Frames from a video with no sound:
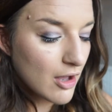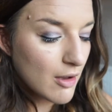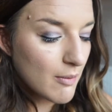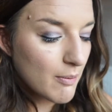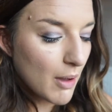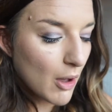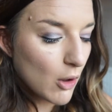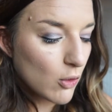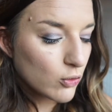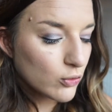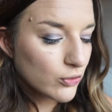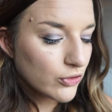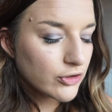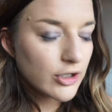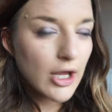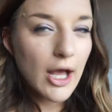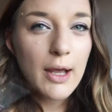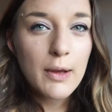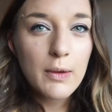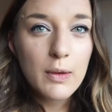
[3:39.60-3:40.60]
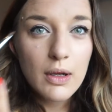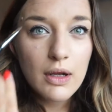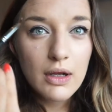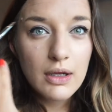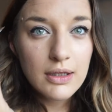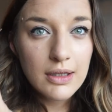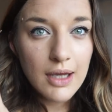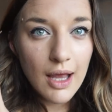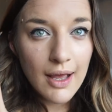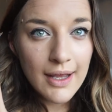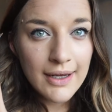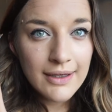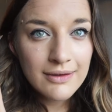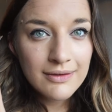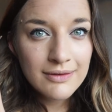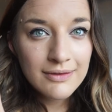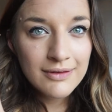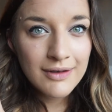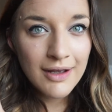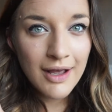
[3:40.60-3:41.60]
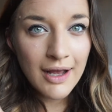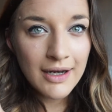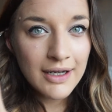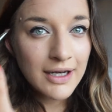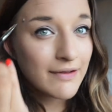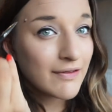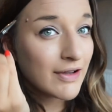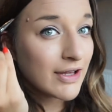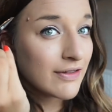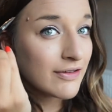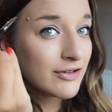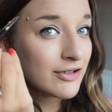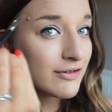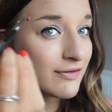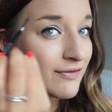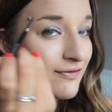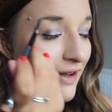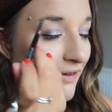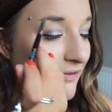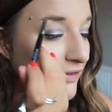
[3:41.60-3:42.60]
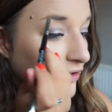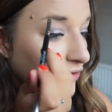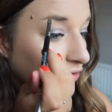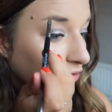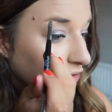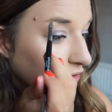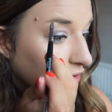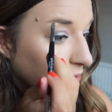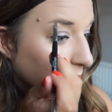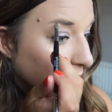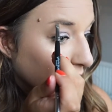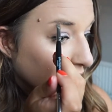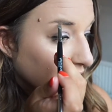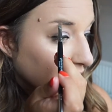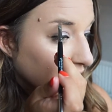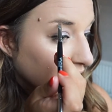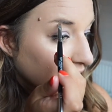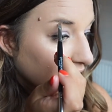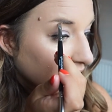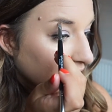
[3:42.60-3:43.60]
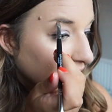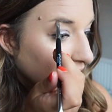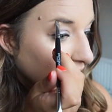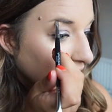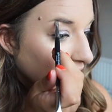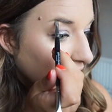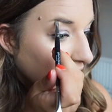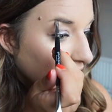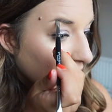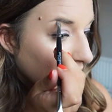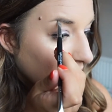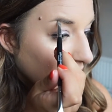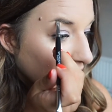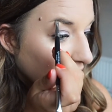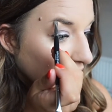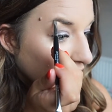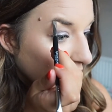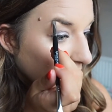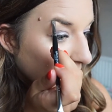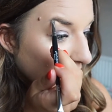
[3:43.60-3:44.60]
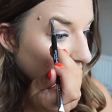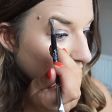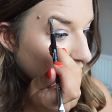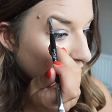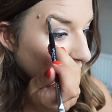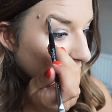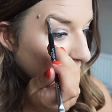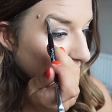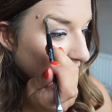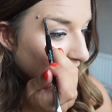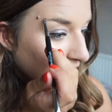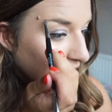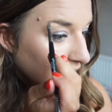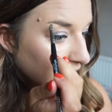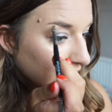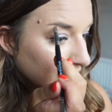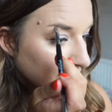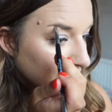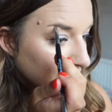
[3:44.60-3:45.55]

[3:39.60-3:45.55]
but also line and give it the definition to the point. So I go from about halfway